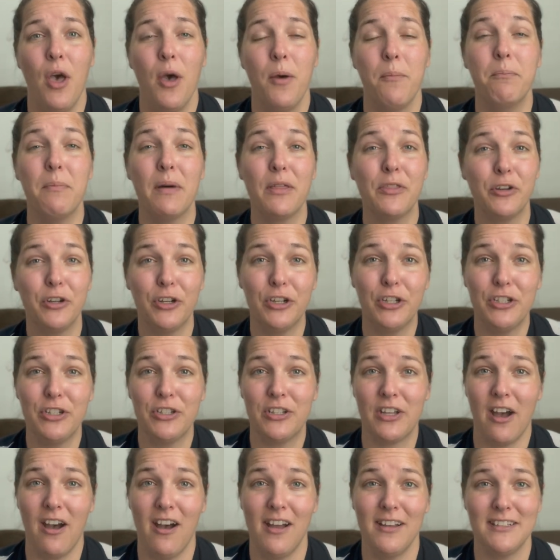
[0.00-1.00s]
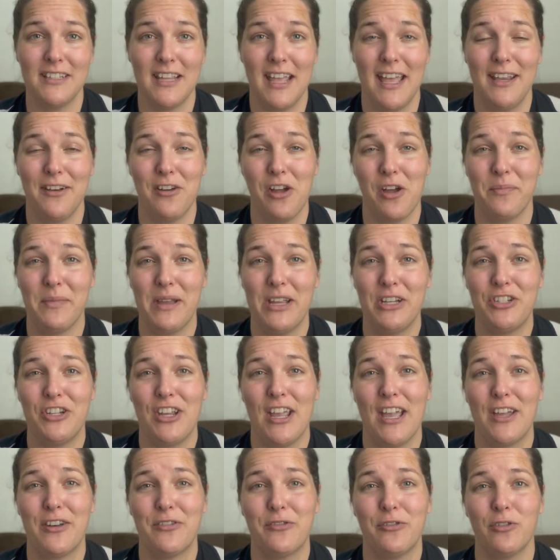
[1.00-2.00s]
motherhood content on my
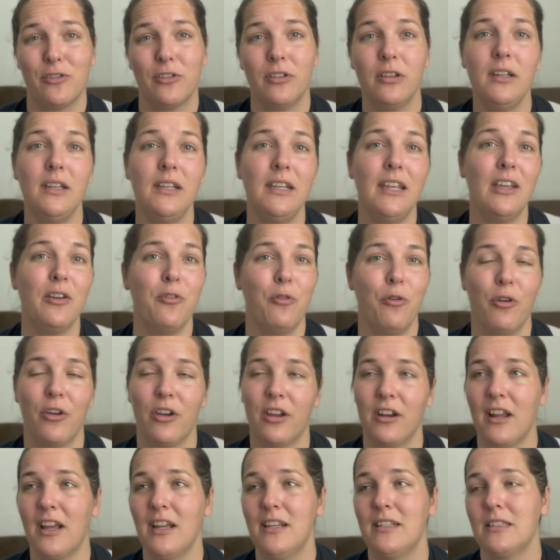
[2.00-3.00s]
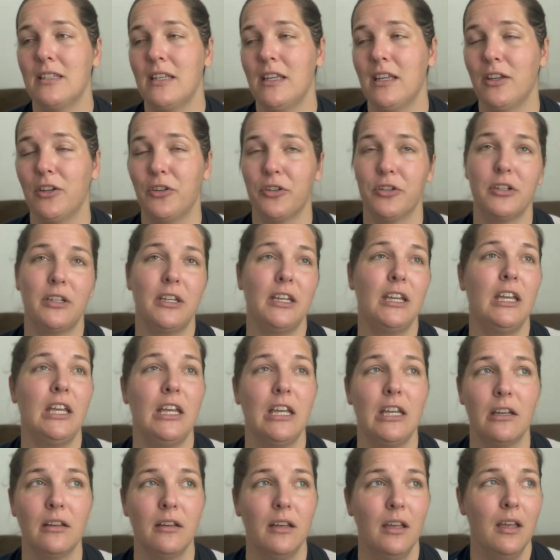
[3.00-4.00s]
channel, cleaning, organizing,
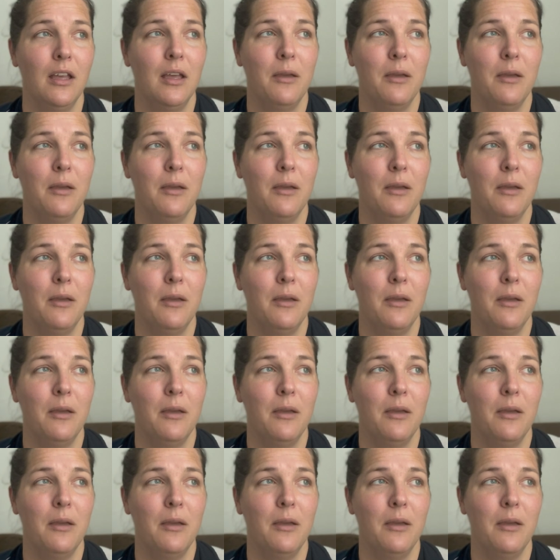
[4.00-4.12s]
cooking,